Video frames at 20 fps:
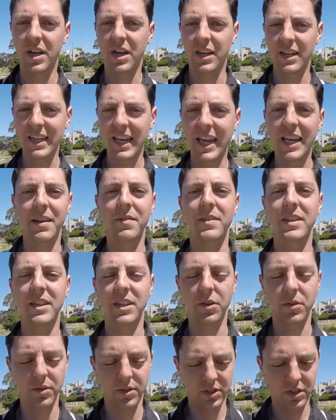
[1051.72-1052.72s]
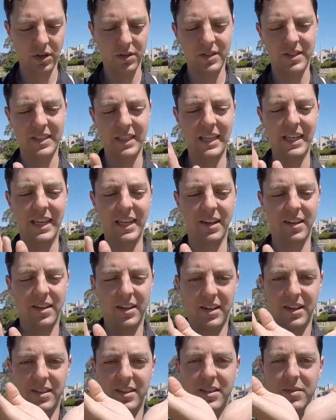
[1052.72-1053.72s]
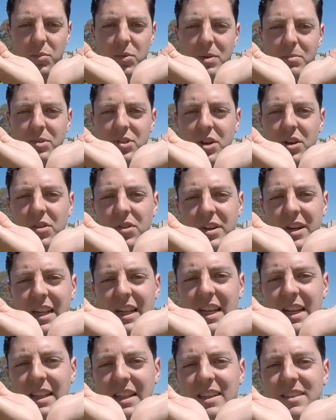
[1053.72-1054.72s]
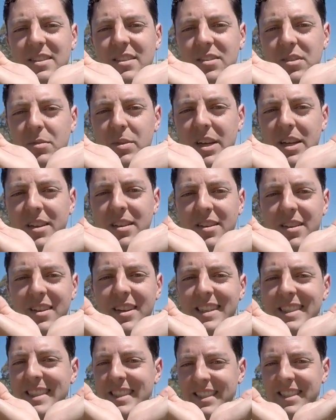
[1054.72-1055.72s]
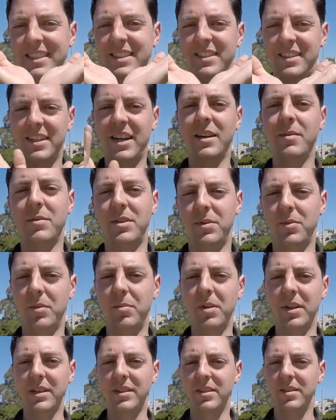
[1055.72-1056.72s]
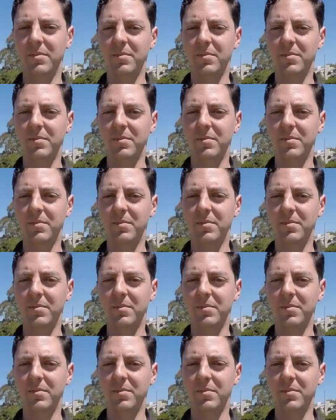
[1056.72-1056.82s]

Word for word: not caved in you'll start seeing the rims start looking like this a little bit hmm. it's time to replace